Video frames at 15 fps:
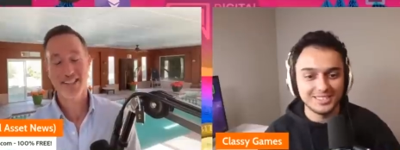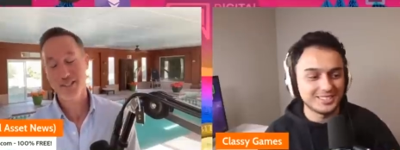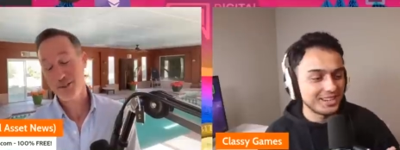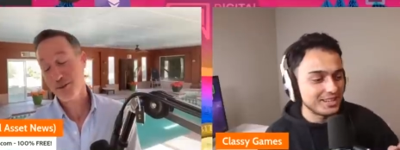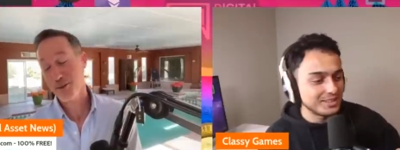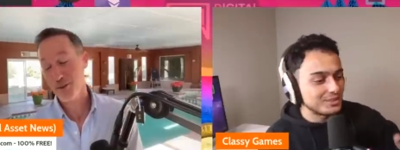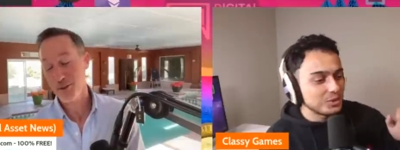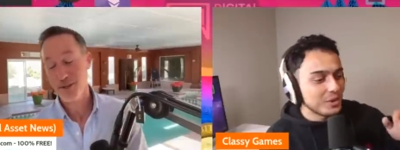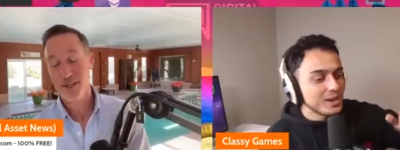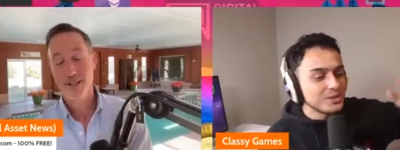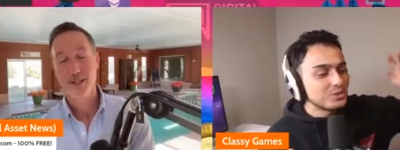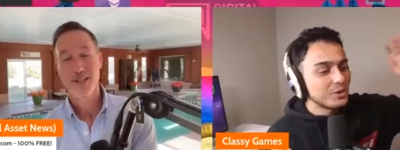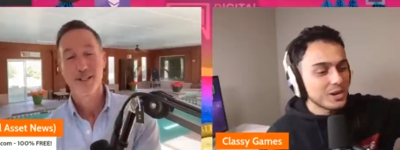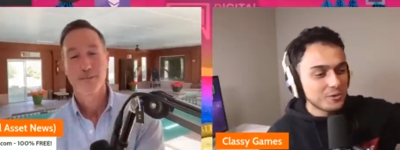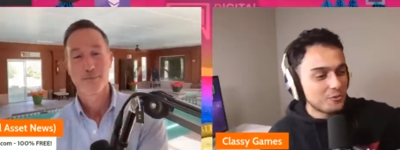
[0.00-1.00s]
Speaker 1: it's like true.
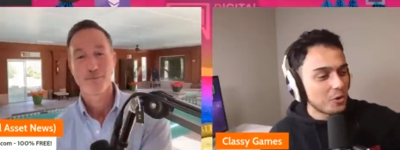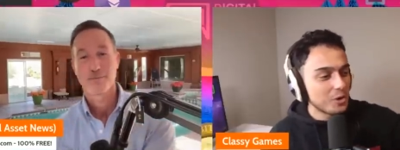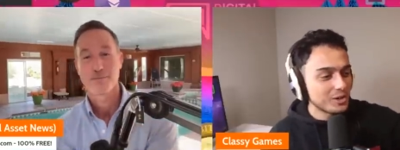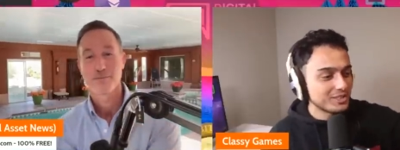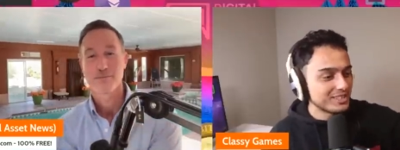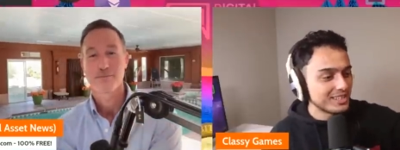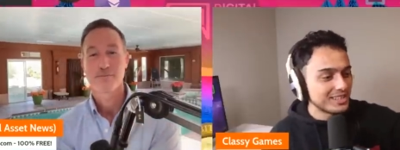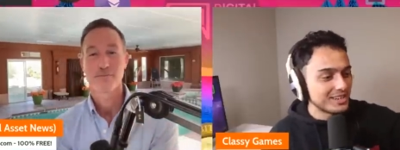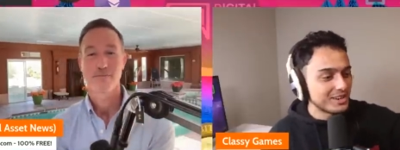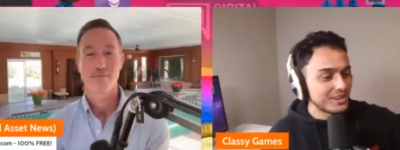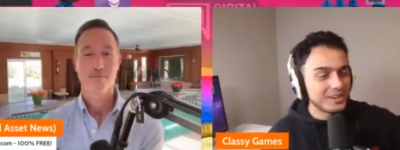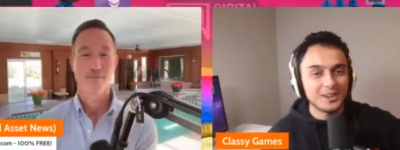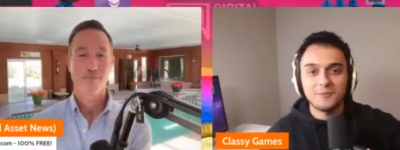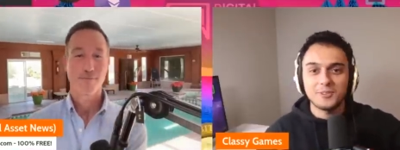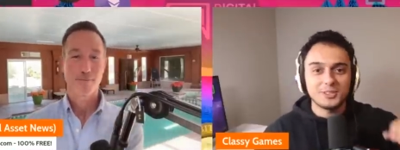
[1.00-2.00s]
2024 is the year.
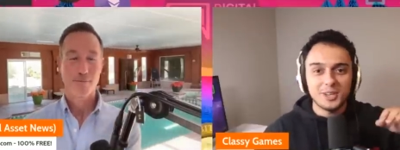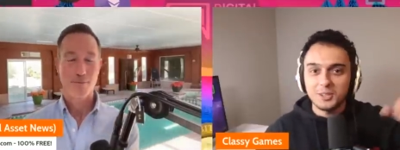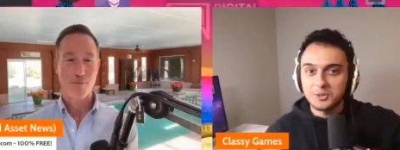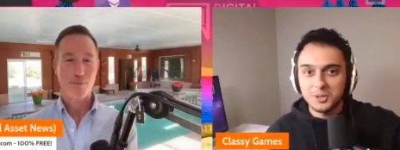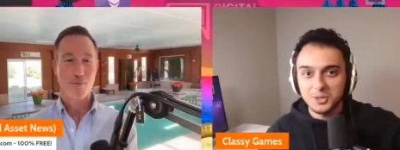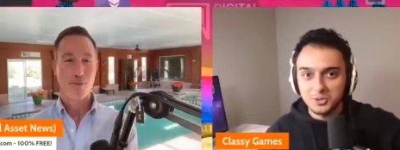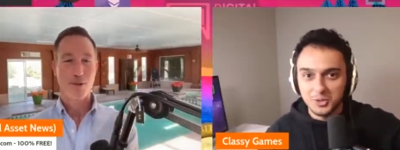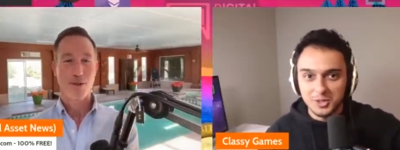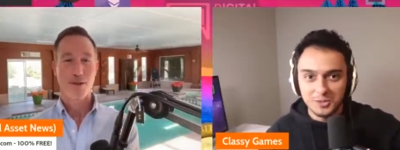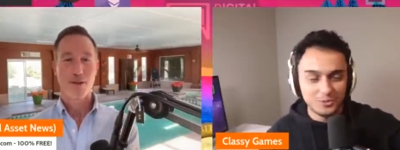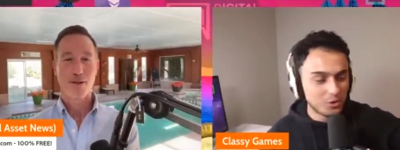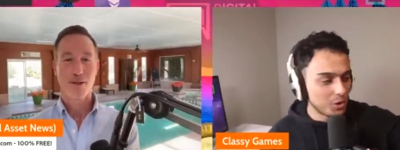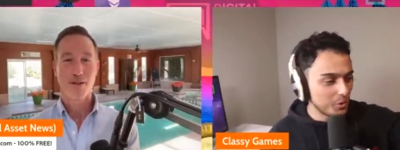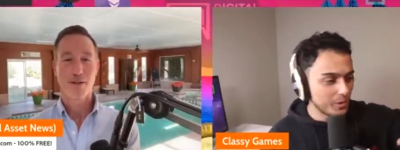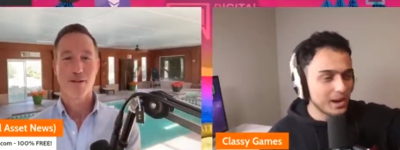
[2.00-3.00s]
If it's not
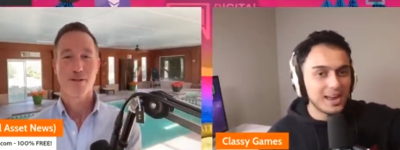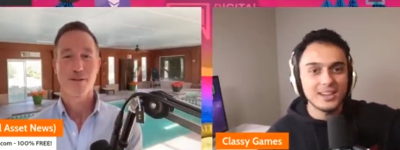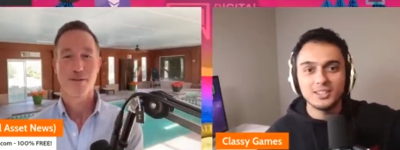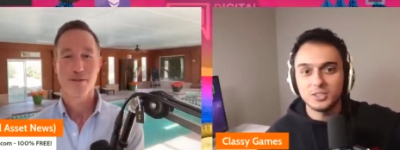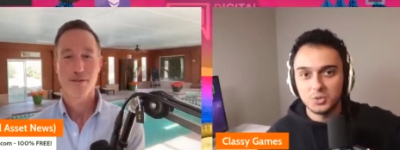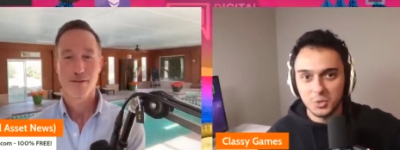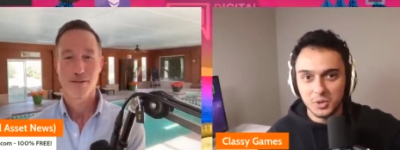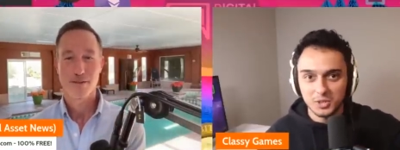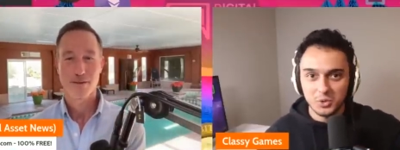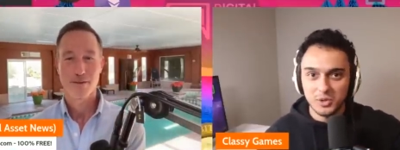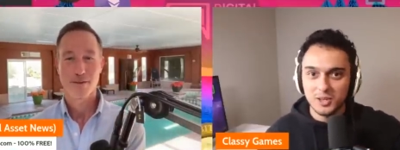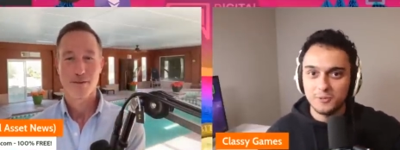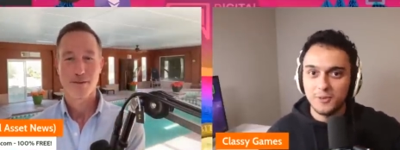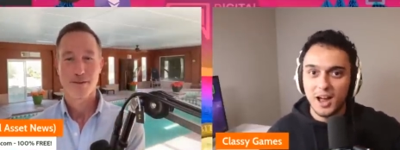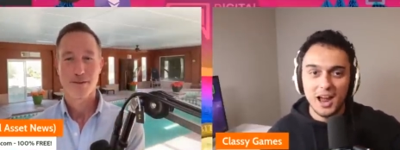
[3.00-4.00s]
2024, we're heading to
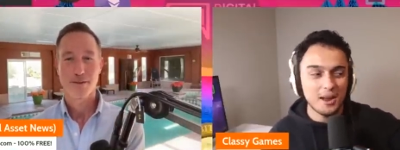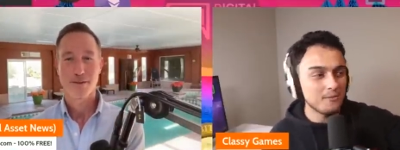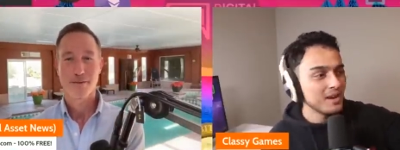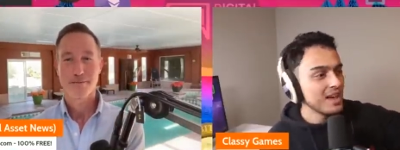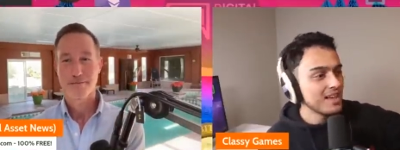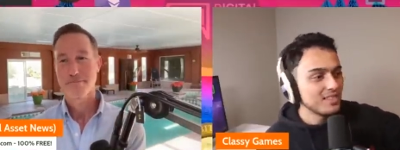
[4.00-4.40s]
2025.